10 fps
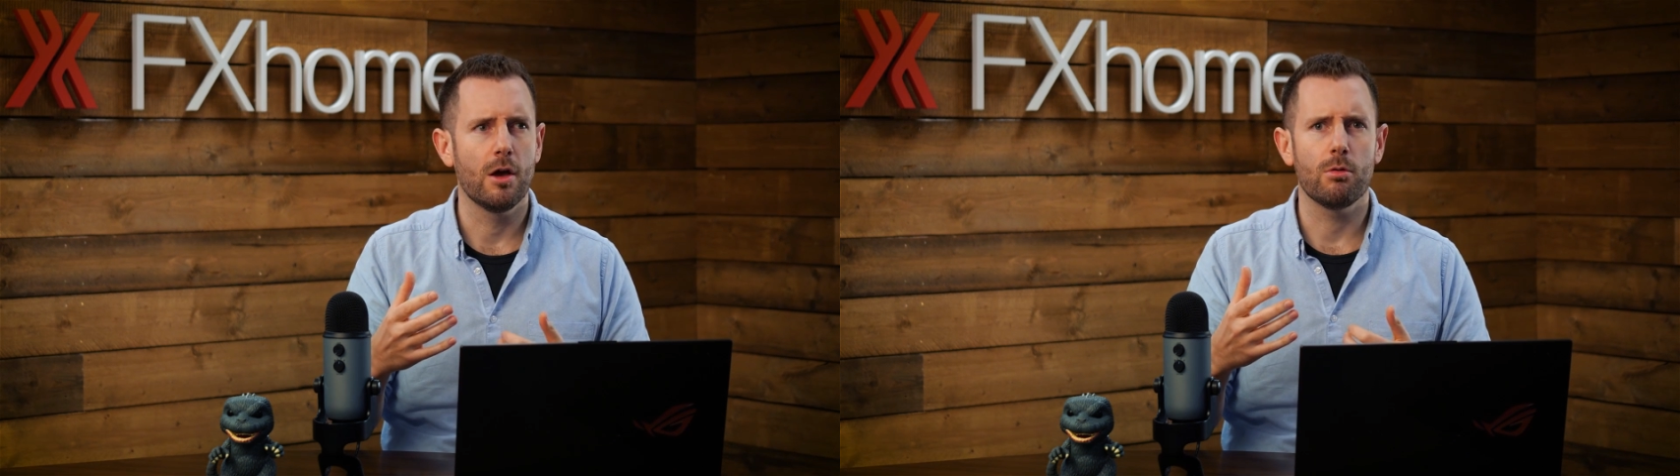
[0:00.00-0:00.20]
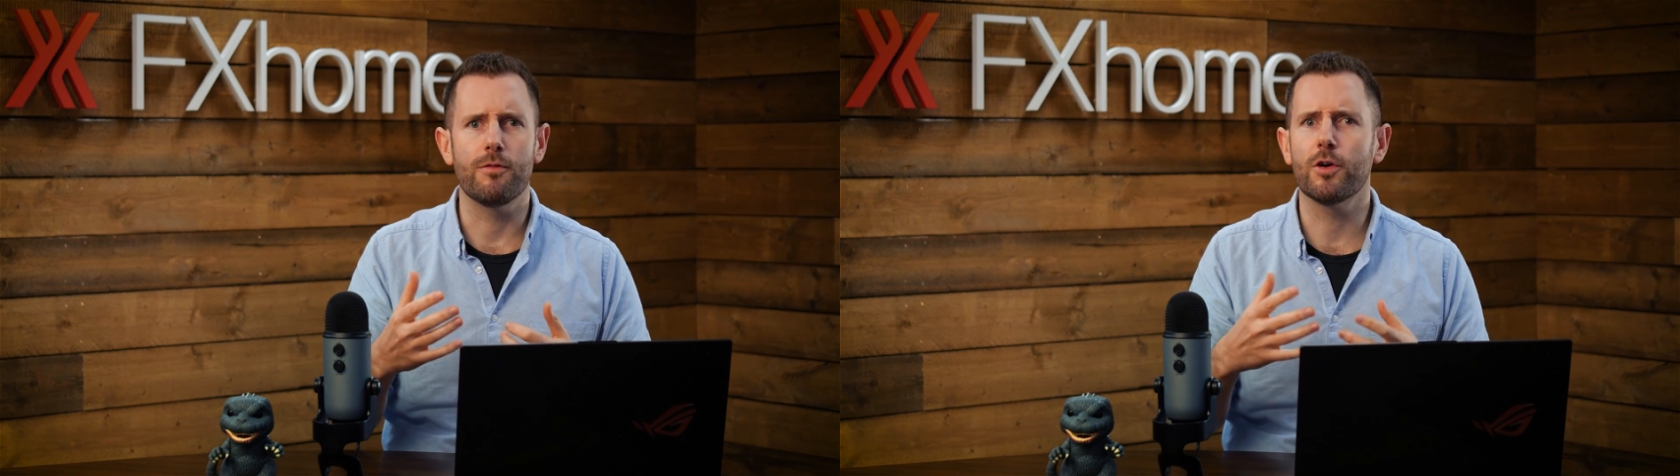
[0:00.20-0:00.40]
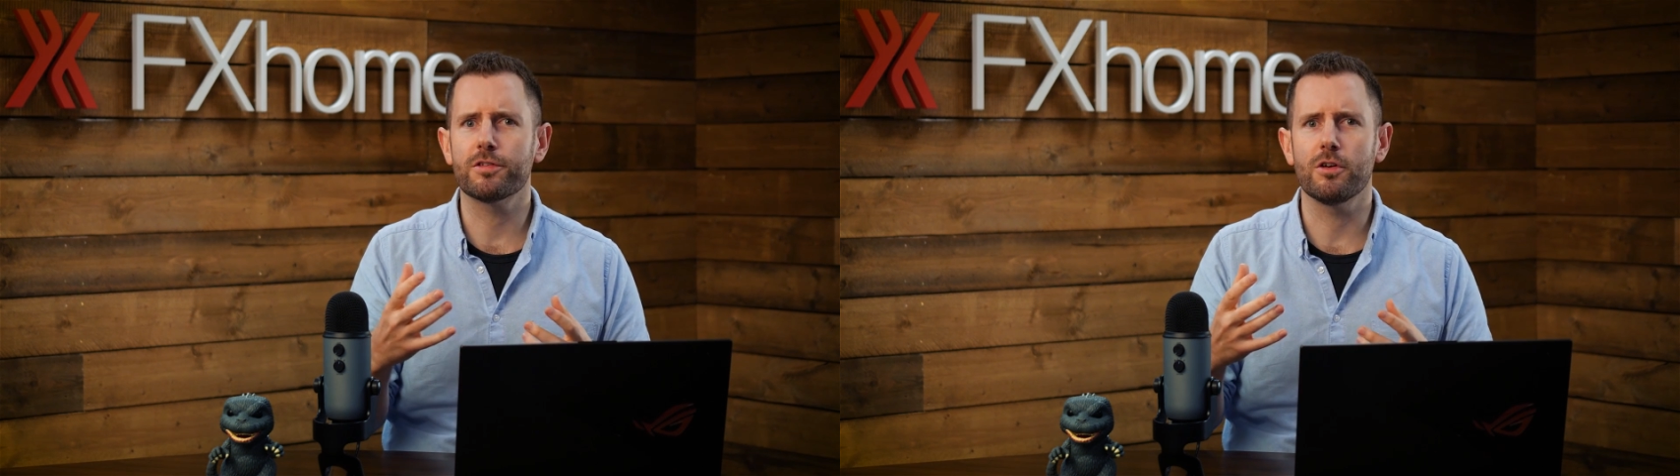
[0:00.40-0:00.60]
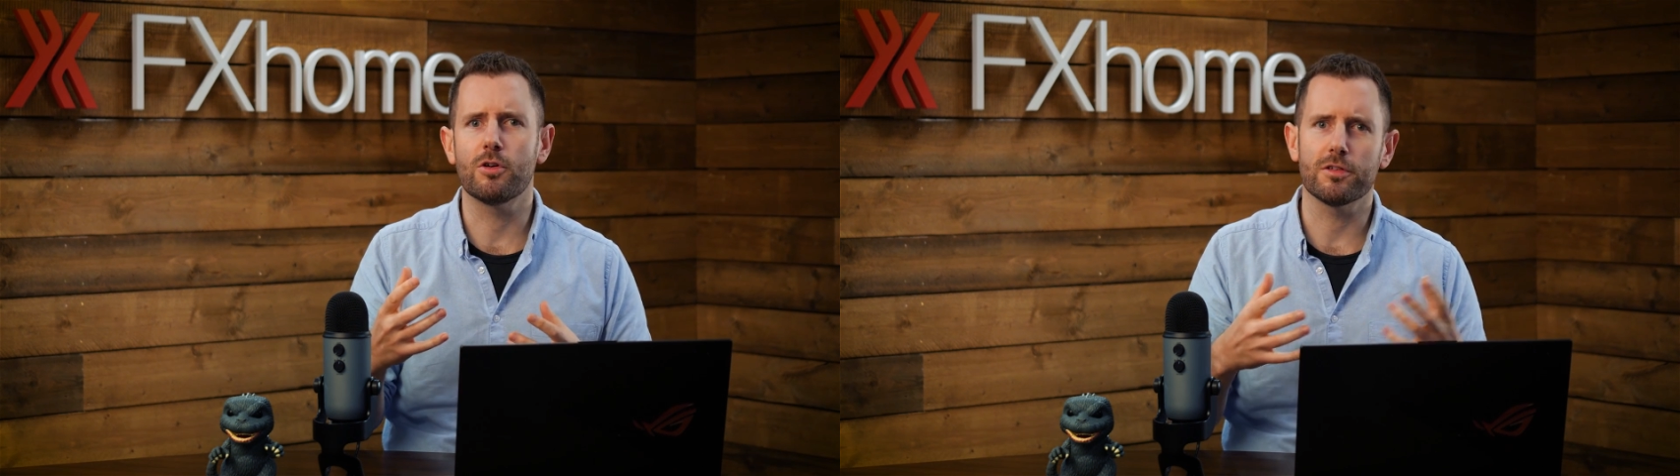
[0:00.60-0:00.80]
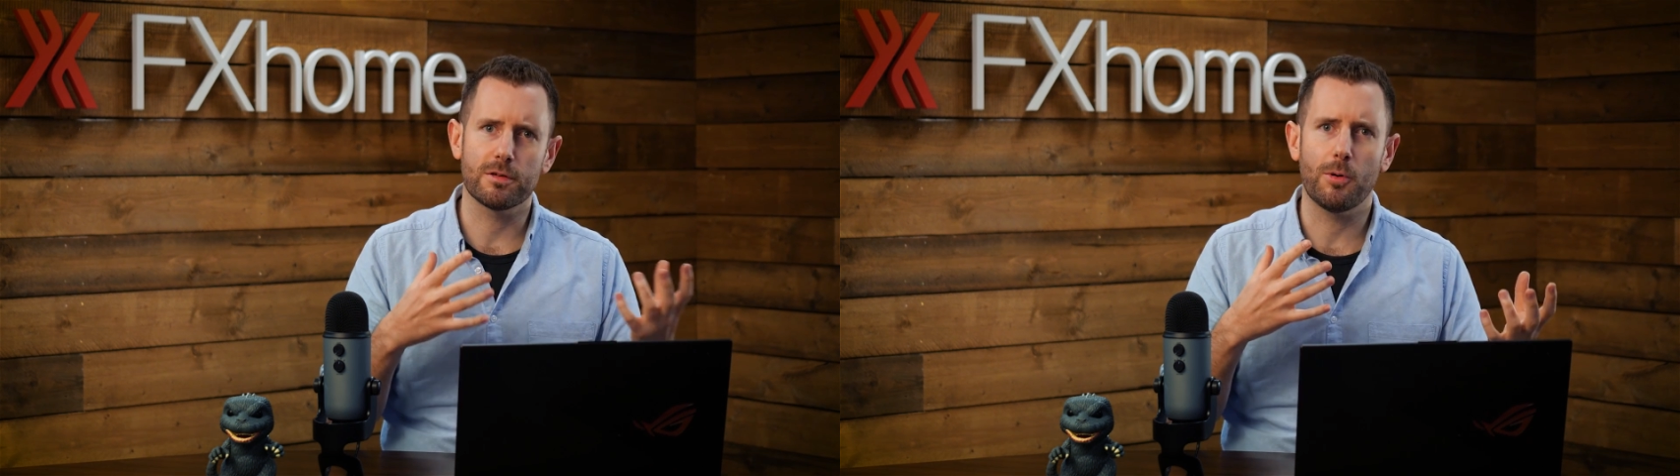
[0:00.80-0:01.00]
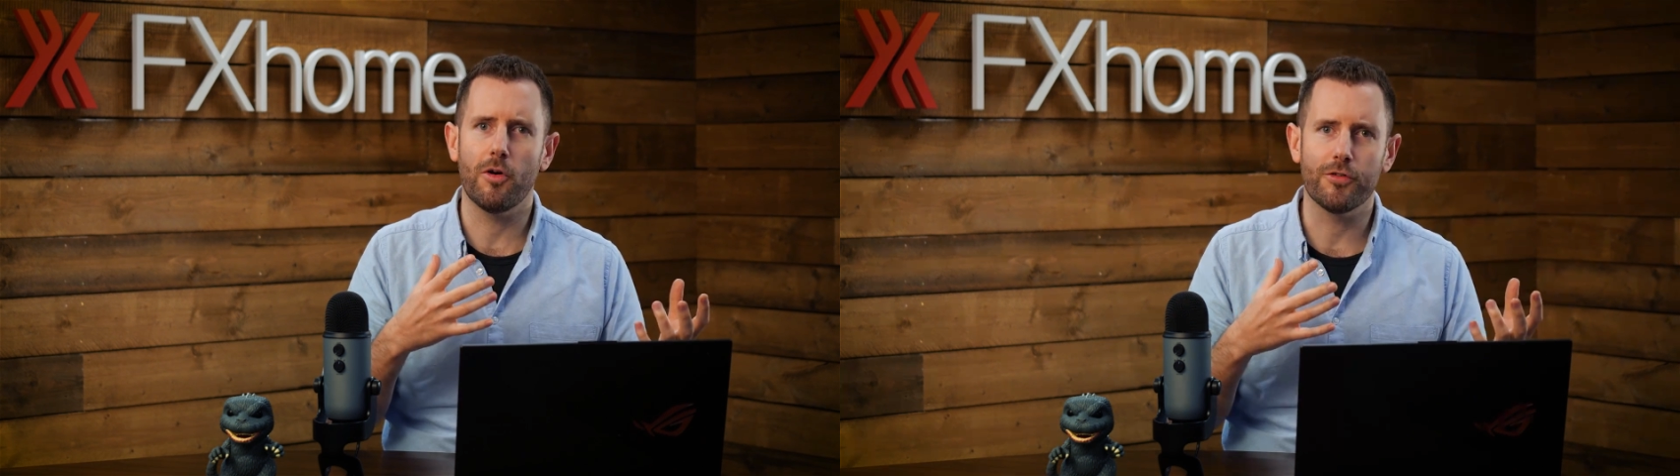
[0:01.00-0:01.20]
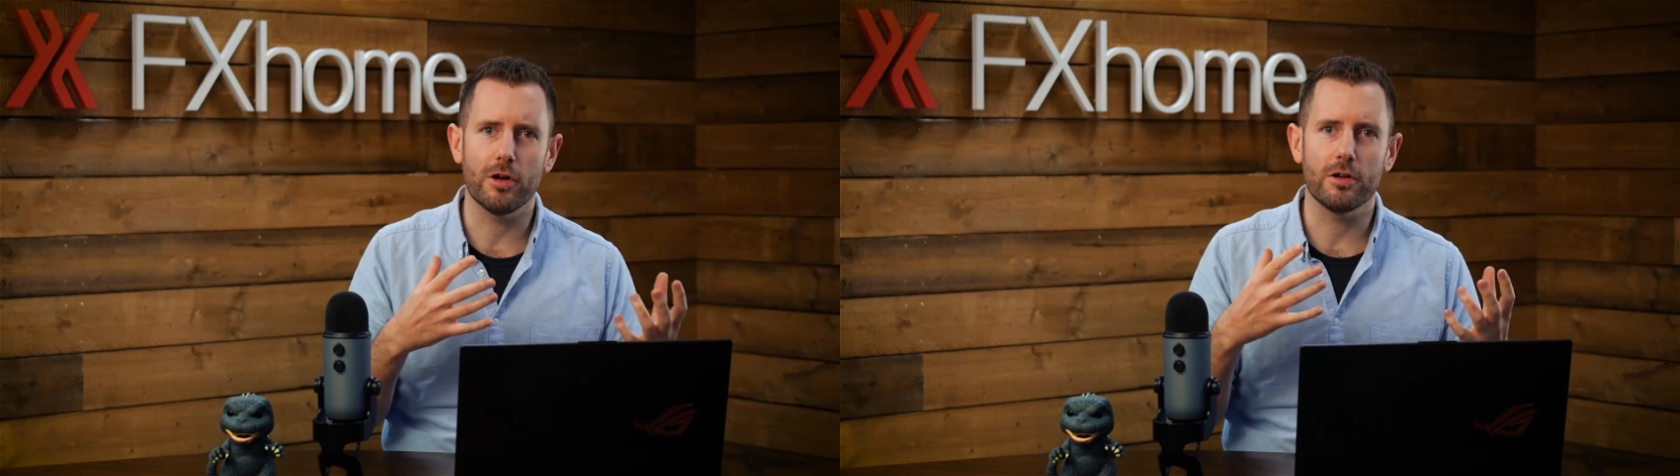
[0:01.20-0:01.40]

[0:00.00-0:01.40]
We've also got support for